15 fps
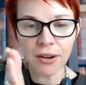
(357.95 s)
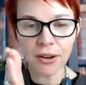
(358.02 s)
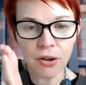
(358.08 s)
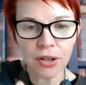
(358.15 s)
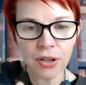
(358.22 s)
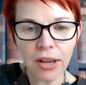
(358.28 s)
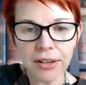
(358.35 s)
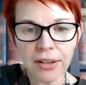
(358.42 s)
oh,
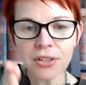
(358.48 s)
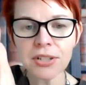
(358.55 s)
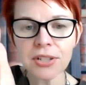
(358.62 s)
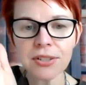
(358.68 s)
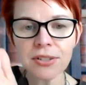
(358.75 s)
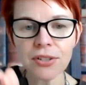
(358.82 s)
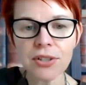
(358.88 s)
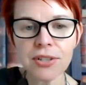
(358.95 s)
okay,
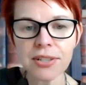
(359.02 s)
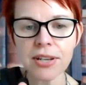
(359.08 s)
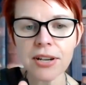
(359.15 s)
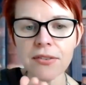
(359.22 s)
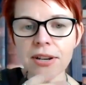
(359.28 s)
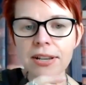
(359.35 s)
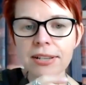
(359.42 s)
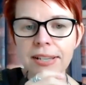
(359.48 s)
she's
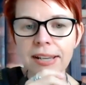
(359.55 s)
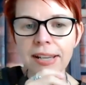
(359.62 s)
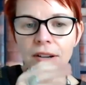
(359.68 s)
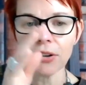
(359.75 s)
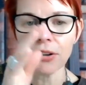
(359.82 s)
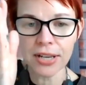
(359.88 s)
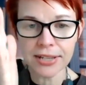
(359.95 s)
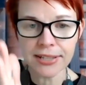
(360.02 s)
serious
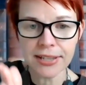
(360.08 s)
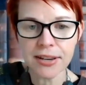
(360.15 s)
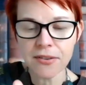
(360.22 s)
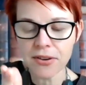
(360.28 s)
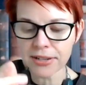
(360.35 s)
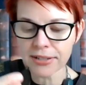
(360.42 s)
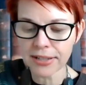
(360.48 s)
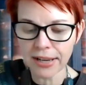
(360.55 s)
here, or he's
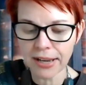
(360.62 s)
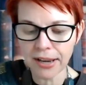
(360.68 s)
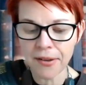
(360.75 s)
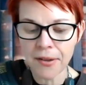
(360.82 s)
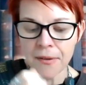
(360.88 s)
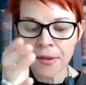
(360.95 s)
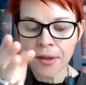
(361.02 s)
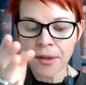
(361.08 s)
serious here.
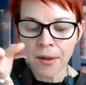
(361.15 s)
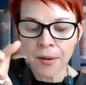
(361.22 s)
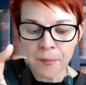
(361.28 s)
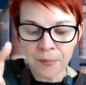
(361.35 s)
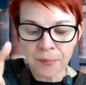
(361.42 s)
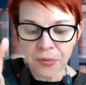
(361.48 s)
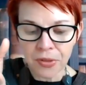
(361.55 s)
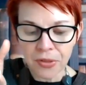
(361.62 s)

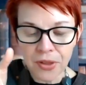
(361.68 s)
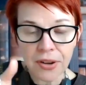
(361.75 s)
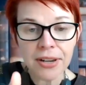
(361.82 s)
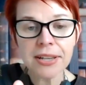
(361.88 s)
There